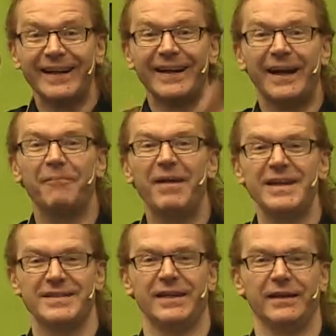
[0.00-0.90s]

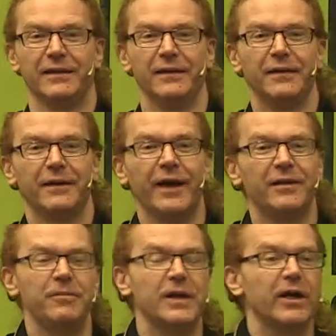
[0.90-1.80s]
amazing.
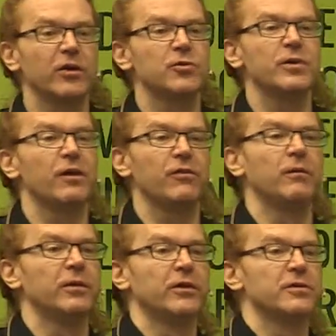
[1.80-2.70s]
And we cannot do anything
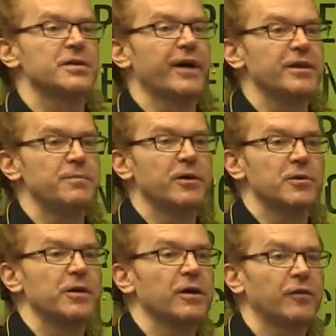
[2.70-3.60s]
with those sites because
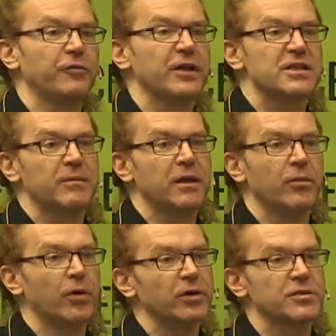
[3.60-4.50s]
we can't fix them
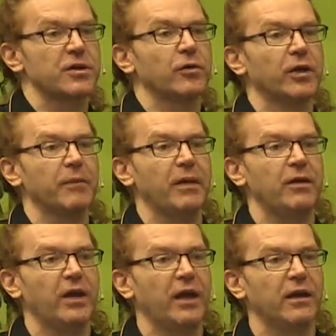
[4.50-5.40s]
anymore because they don't get
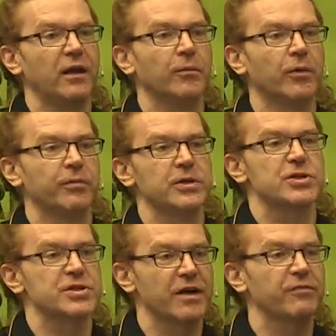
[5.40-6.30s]
maintained anymore. We
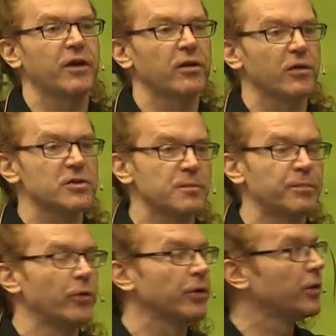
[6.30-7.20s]
just have lots of
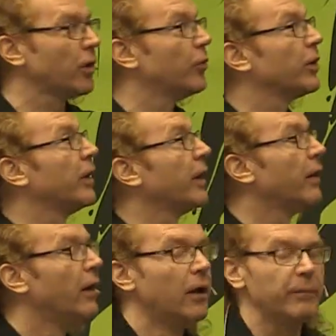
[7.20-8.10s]
broken code in there
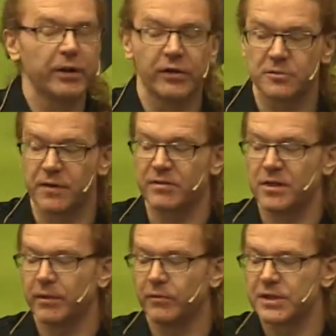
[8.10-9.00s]
because
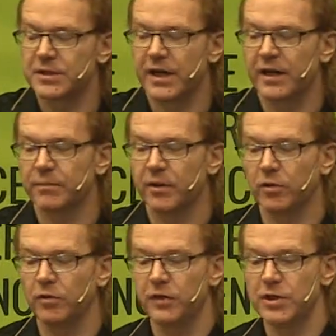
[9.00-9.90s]
somebody was excited about
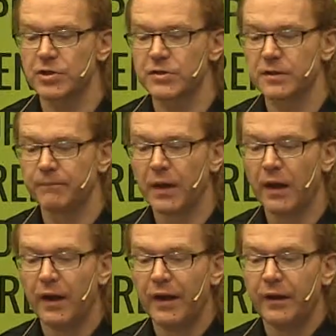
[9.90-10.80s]
new features.
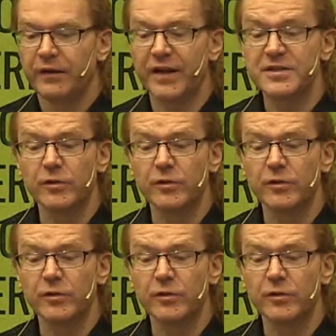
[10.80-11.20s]
There's no